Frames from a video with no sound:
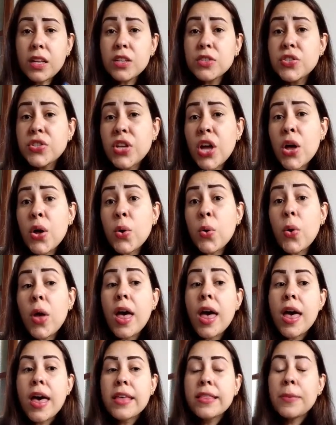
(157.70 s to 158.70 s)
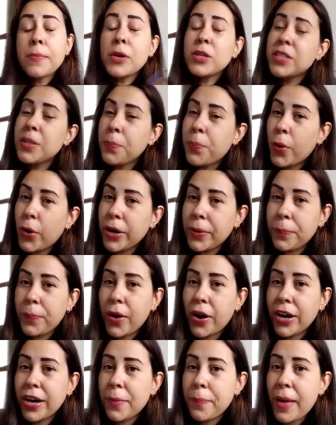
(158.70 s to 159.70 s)
So the most important
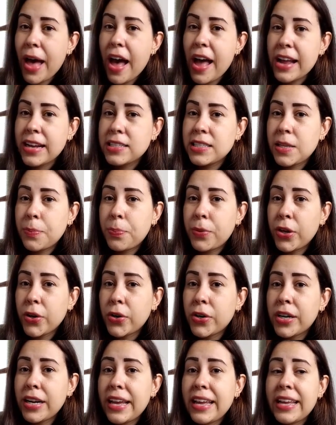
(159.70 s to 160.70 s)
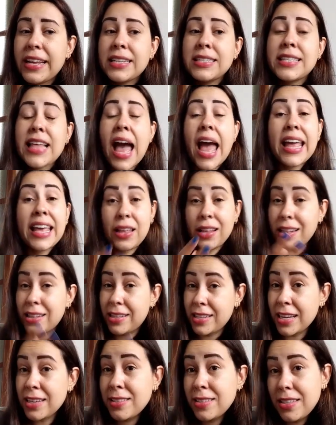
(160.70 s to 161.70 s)
part about Exipure is that
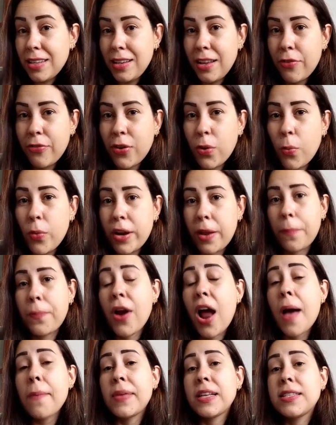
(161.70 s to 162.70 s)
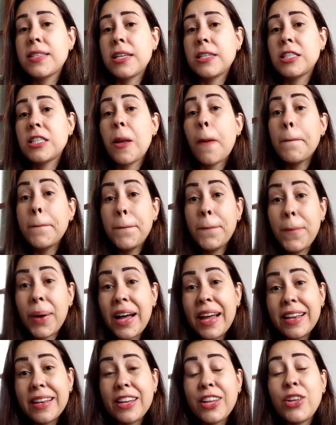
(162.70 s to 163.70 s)
it does deliver what it promises,
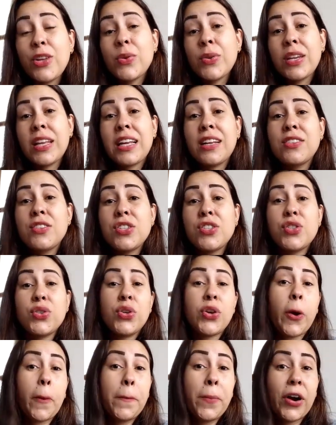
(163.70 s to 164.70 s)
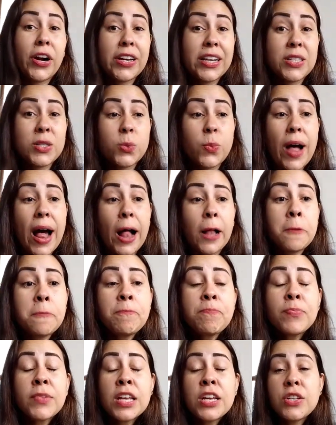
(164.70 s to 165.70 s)
but you need to do your part as well.
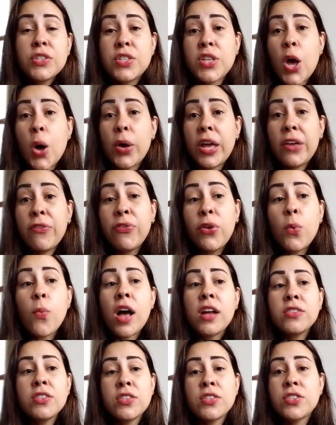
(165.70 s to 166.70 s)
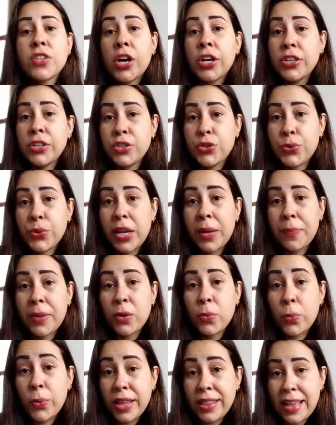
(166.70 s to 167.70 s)
So if you want to start your
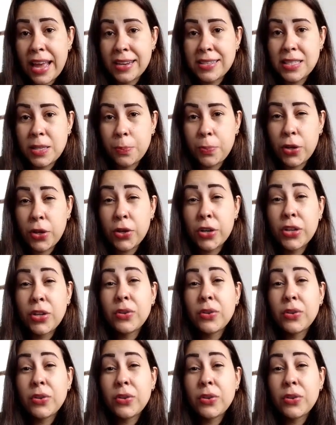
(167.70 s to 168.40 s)
treatment with Exipure,